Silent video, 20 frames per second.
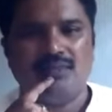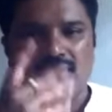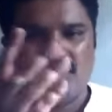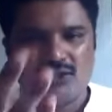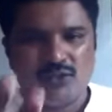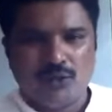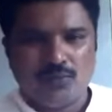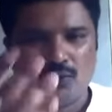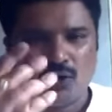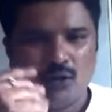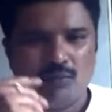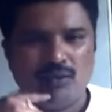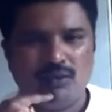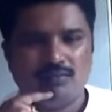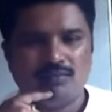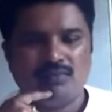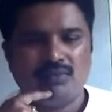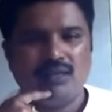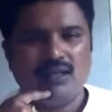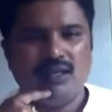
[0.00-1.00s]
that's your
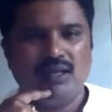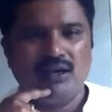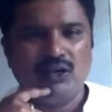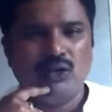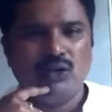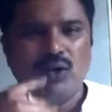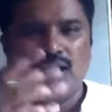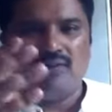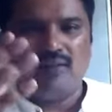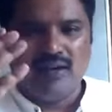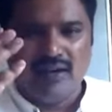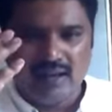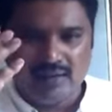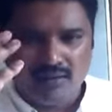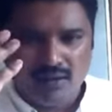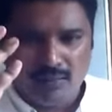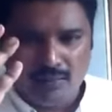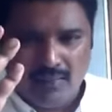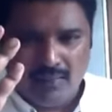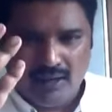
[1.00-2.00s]
problem. You have
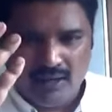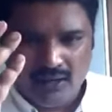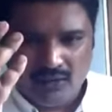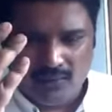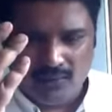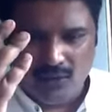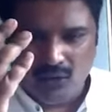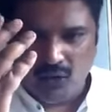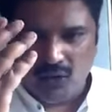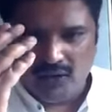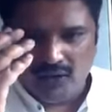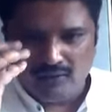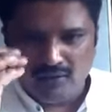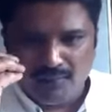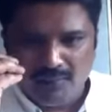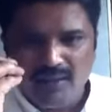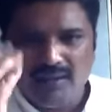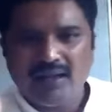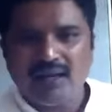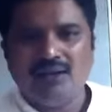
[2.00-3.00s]
never
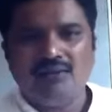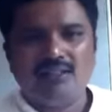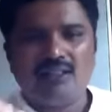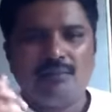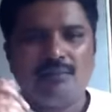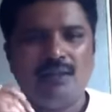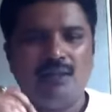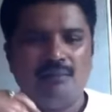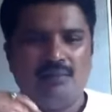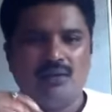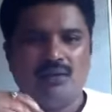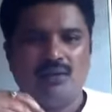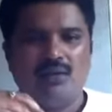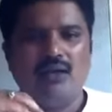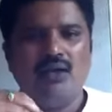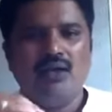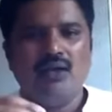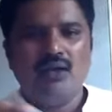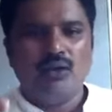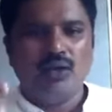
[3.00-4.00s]
mingled with the
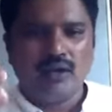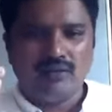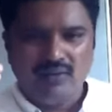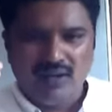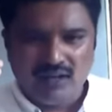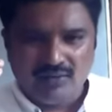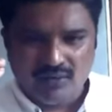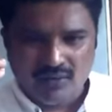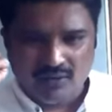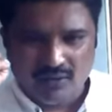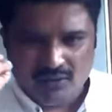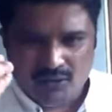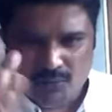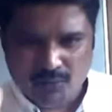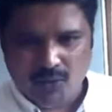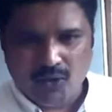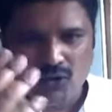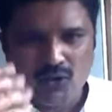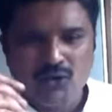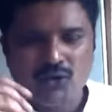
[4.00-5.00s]
people. You have never
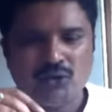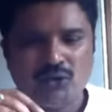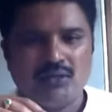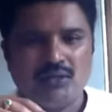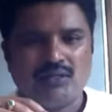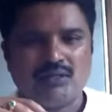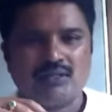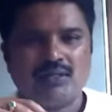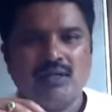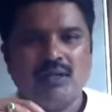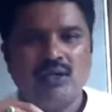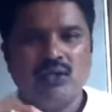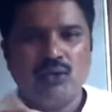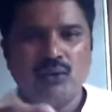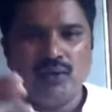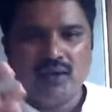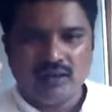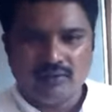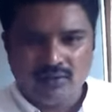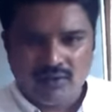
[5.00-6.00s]
spoken to us.
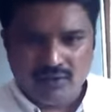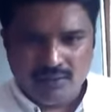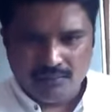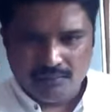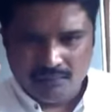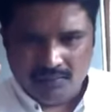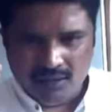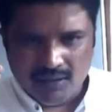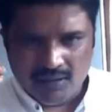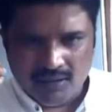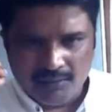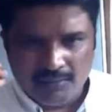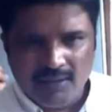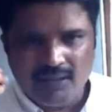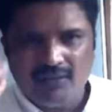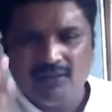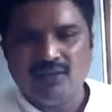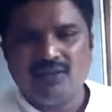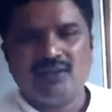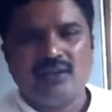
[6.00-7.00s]
You have never
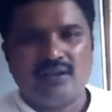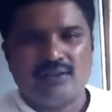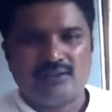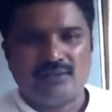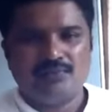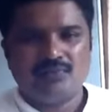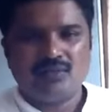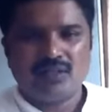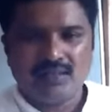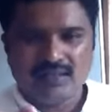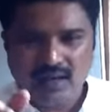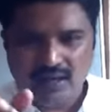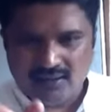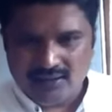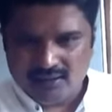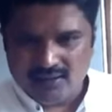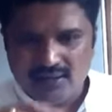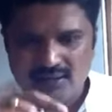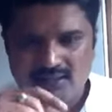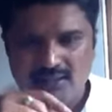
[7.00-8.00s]
been with us.
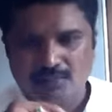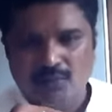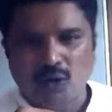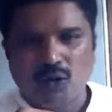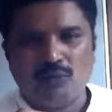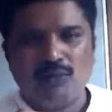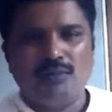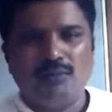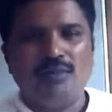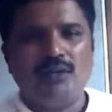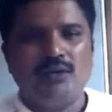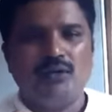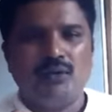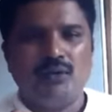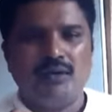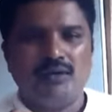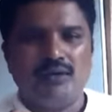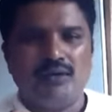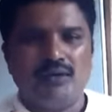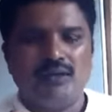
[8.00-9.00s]
That's a problem that
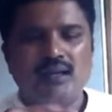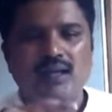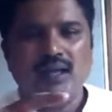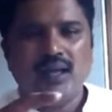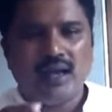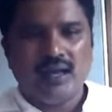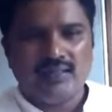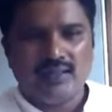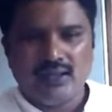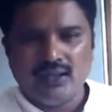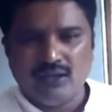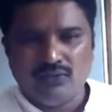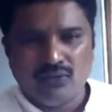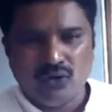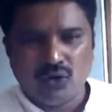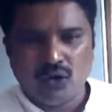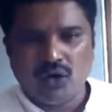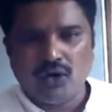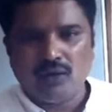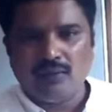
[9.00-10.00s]
you did it. I think
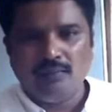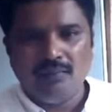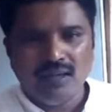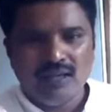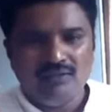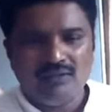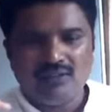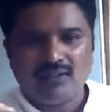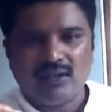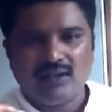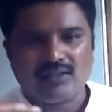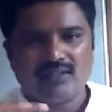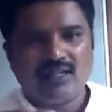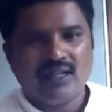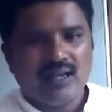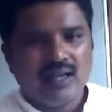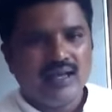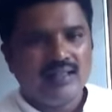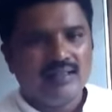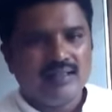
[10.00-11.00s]
if you had been with us,
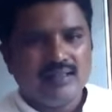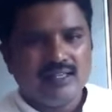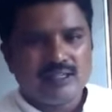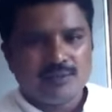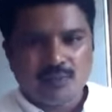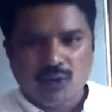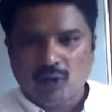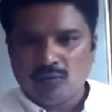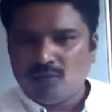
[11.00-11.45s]
I think this